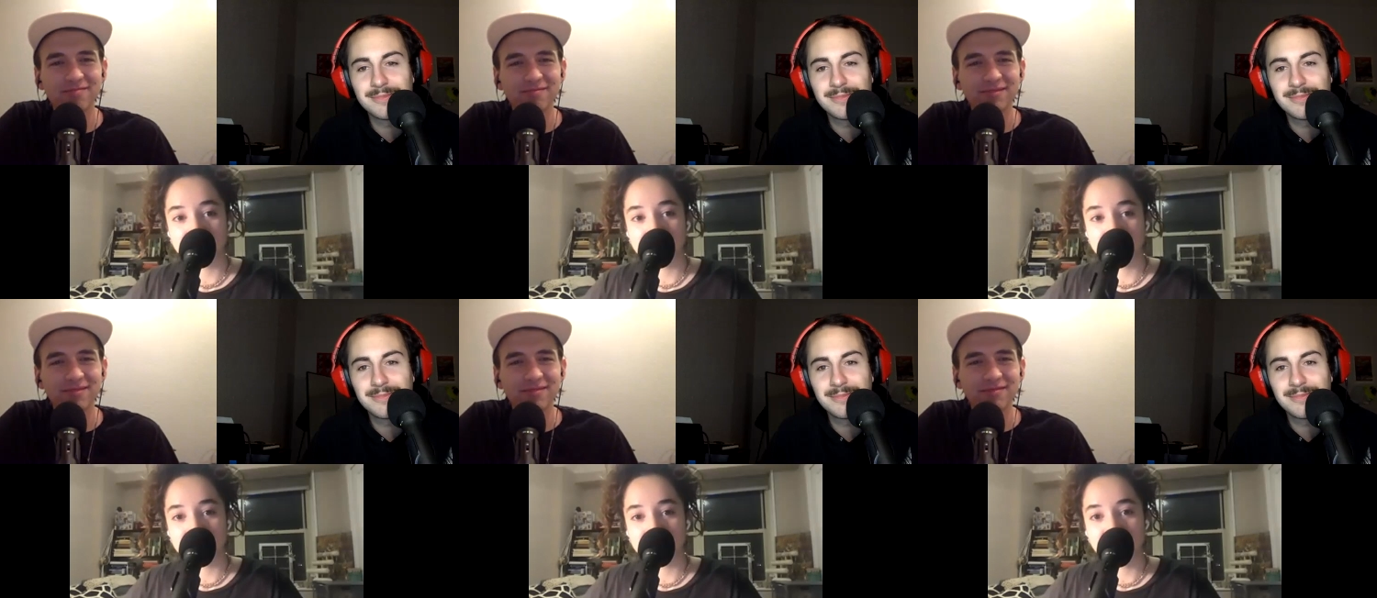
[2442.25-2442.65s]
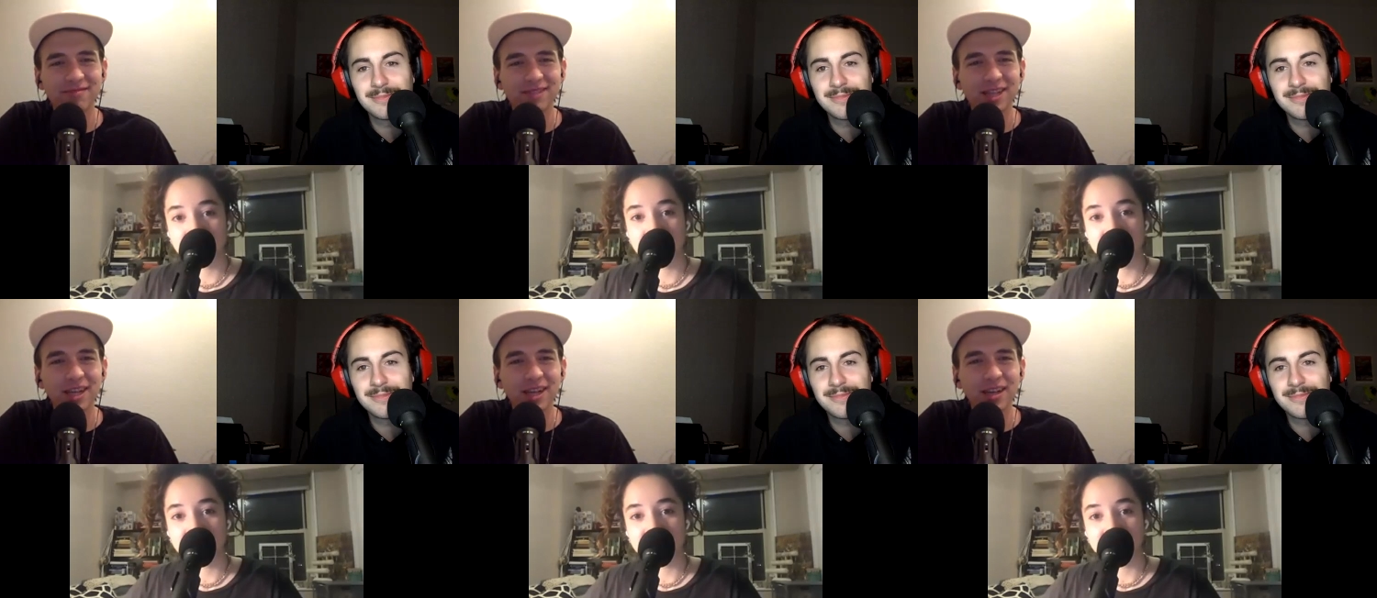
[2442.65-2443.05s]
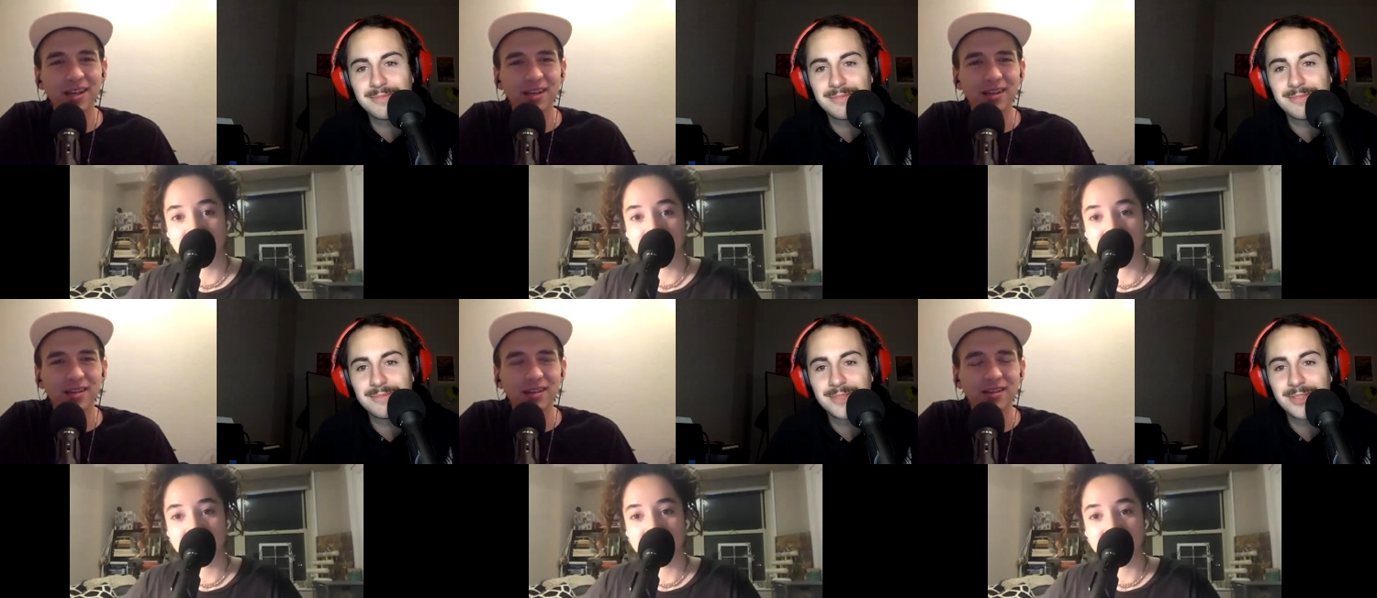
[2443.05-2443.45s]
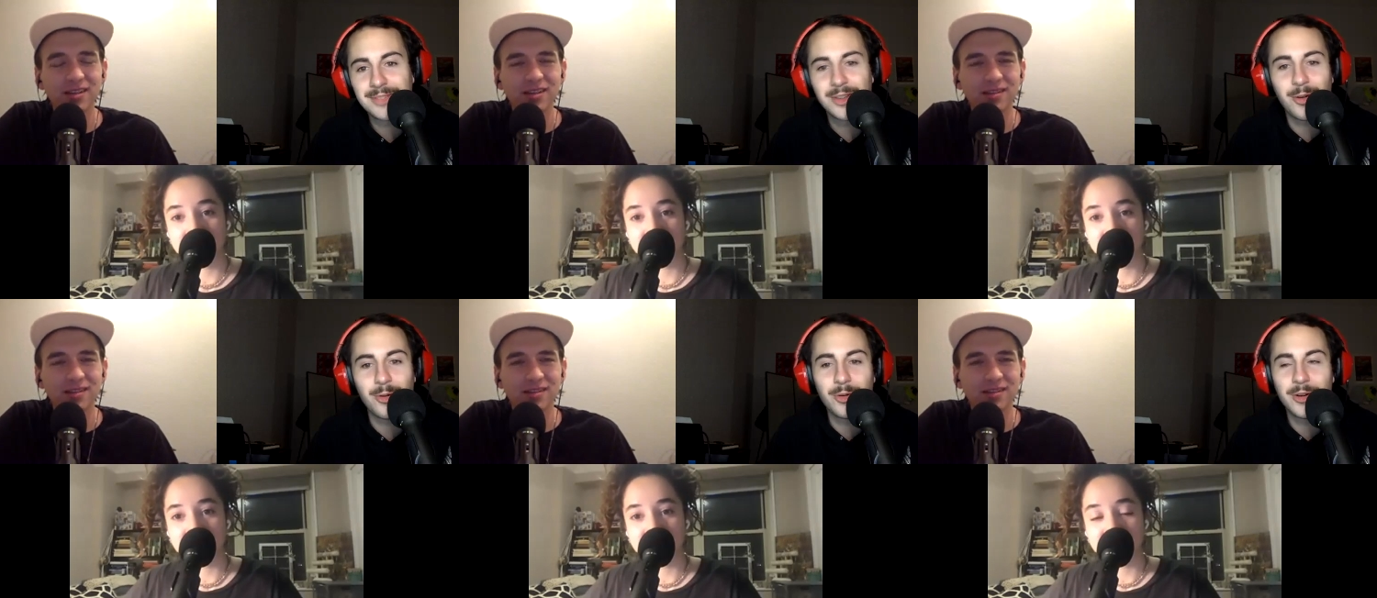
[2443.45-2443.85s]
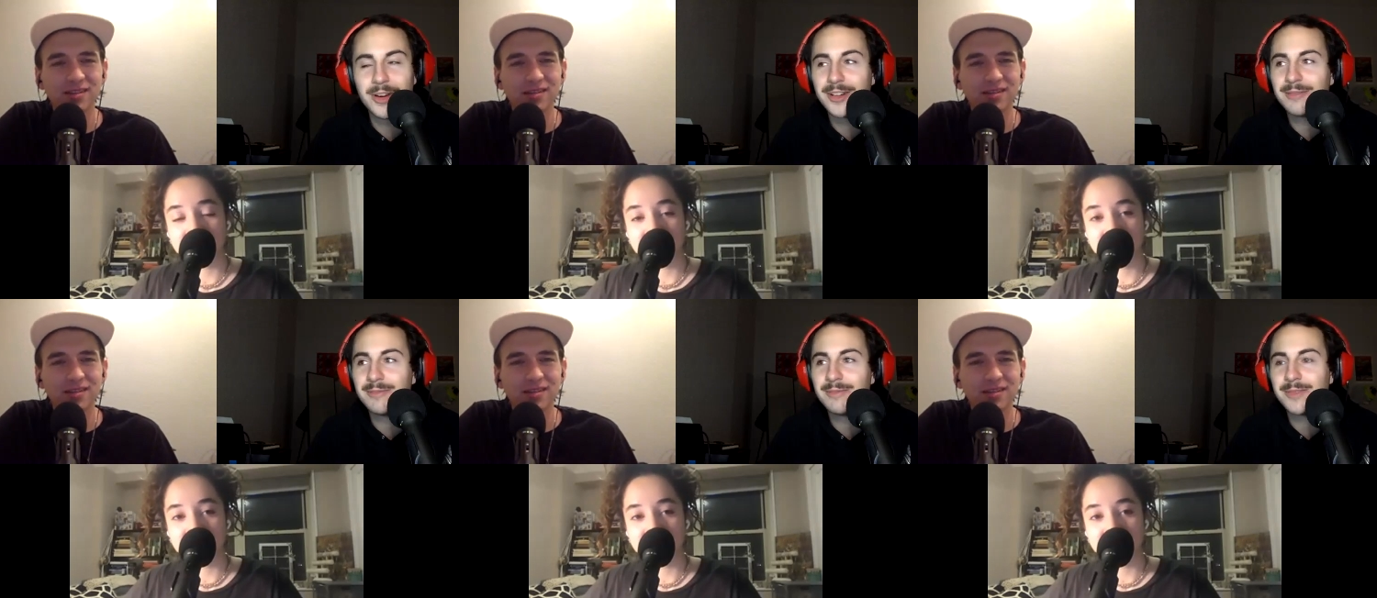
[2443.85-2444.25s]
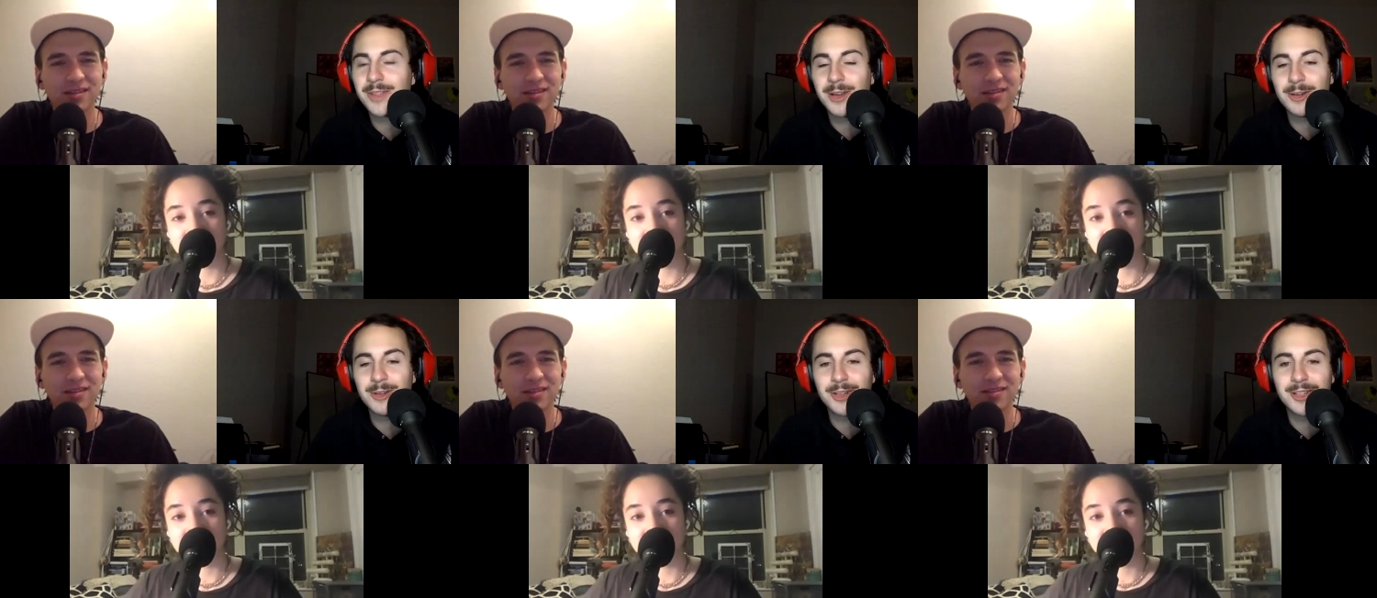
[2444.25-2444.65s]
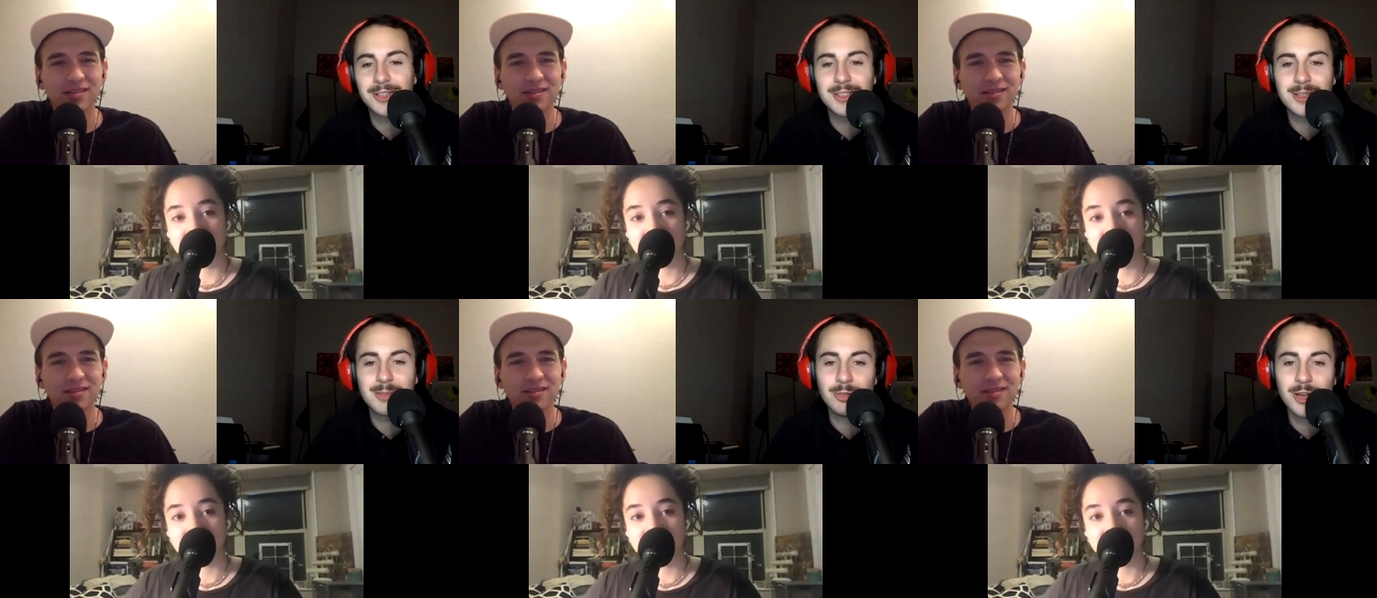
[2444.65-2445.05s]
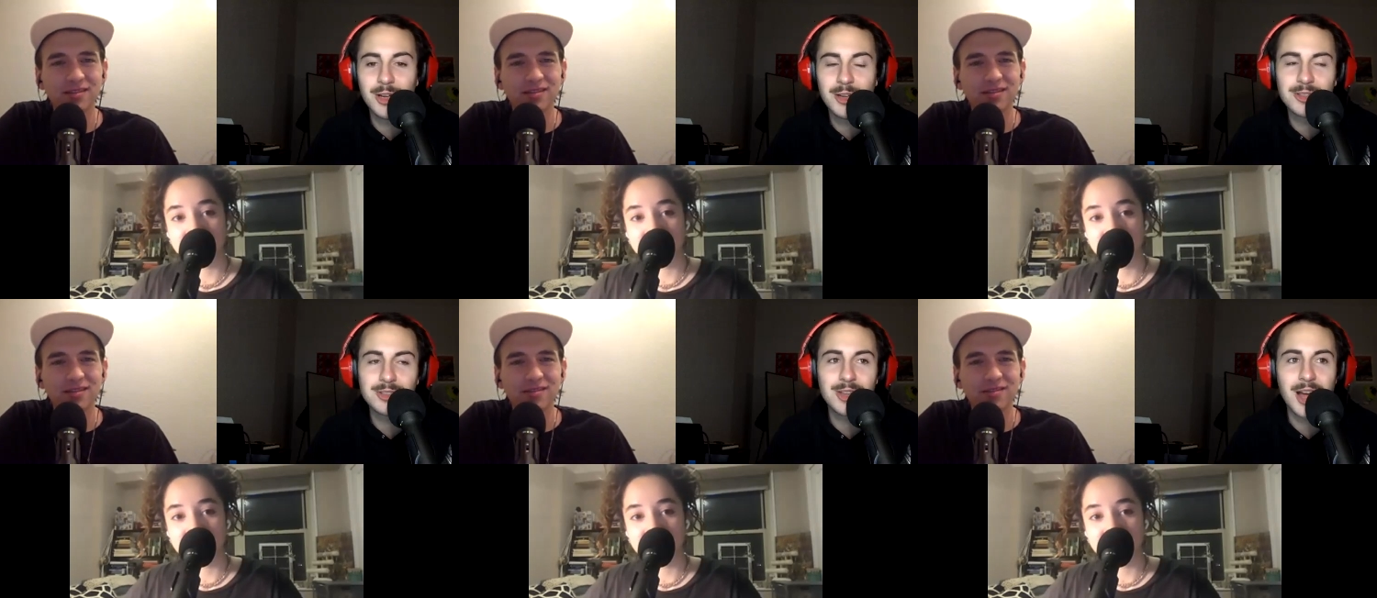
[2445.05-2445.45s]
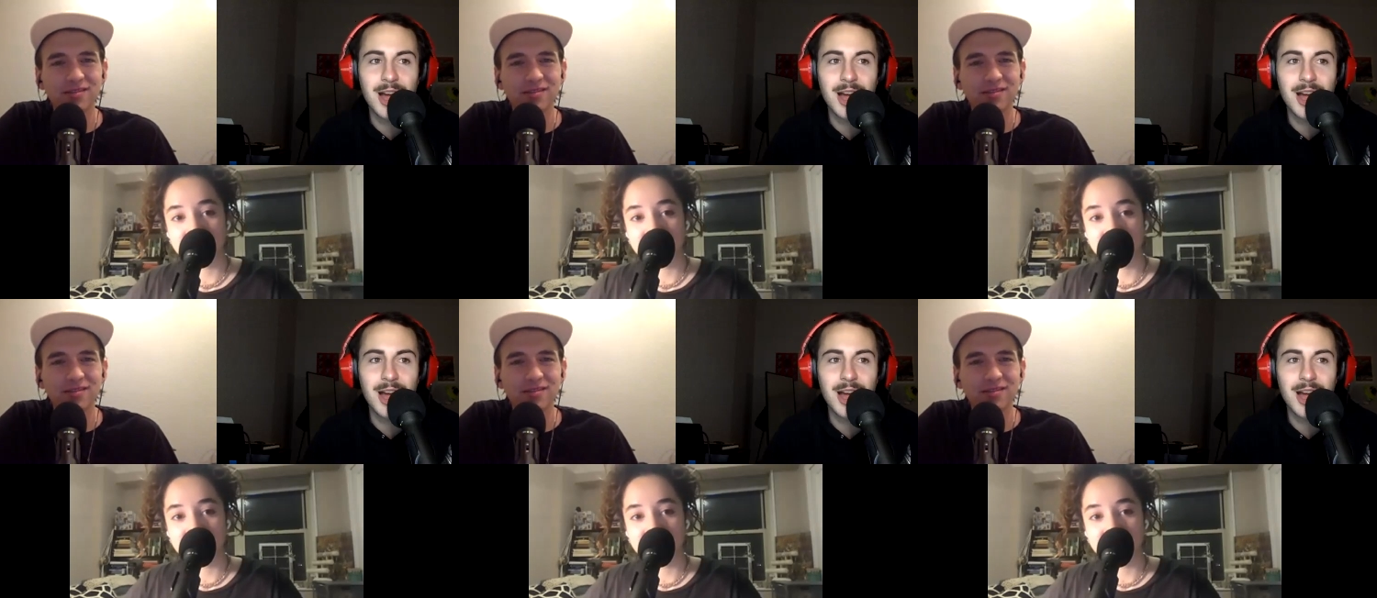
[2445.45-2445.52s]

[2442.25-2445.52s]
Speaker 1: Yeah. Yeah. So weird that you're talking to someone else.